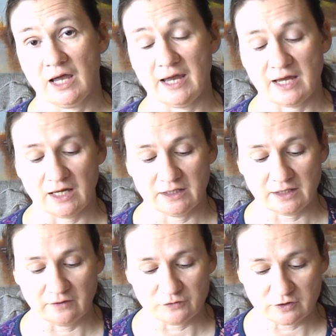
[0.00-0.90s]
And
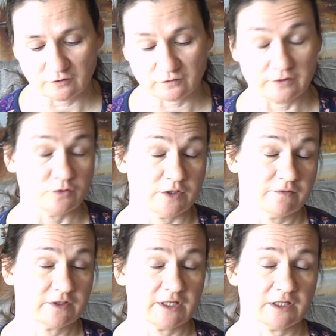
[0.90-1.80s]
if you
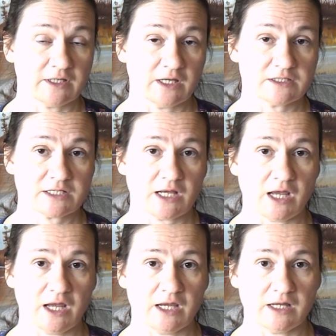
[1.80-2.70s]
even can get
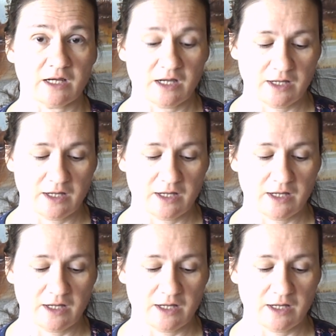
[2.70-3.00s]
a